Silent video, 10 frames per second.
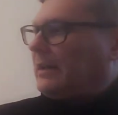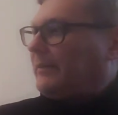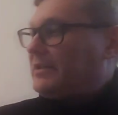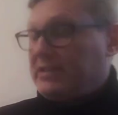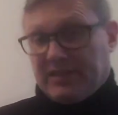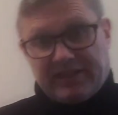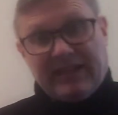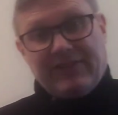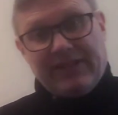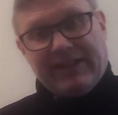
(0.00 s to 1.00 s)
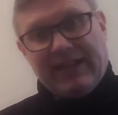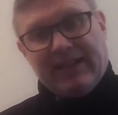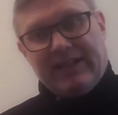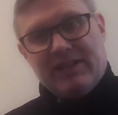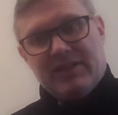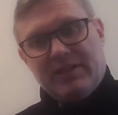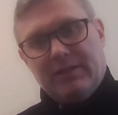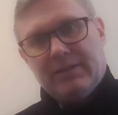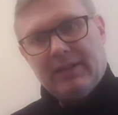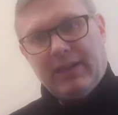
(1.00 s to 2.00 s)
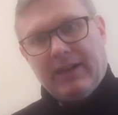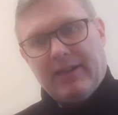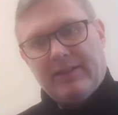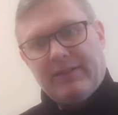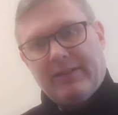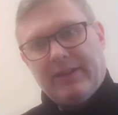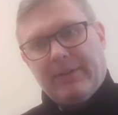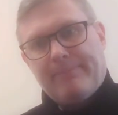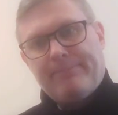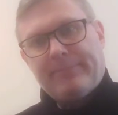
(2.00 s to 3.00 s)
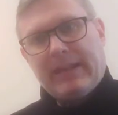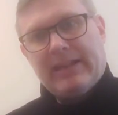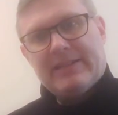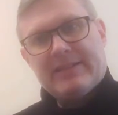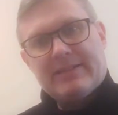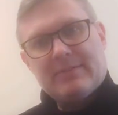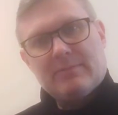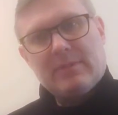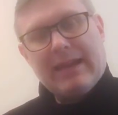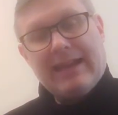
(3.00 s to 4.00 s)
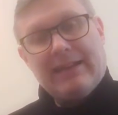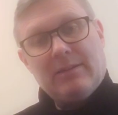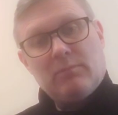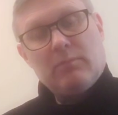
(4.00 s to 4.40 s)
This is a DVD edition, and it's an